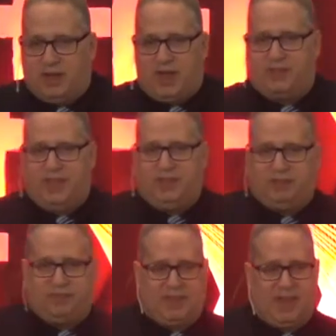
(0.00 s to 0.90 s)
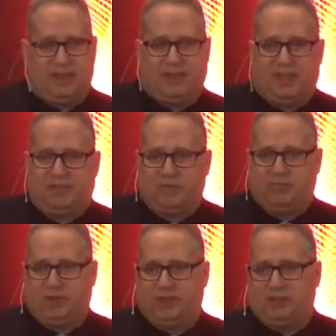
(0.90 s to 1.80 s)
I thank you for that. I thank you for
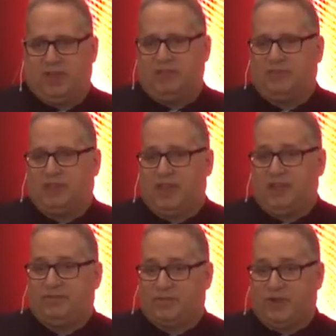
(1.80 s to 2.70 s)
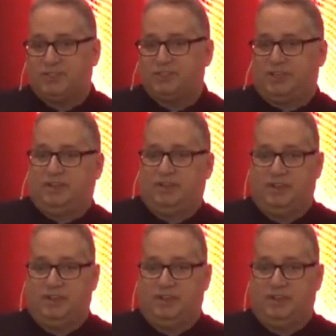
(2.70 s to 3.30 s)
putting your life on the line for us.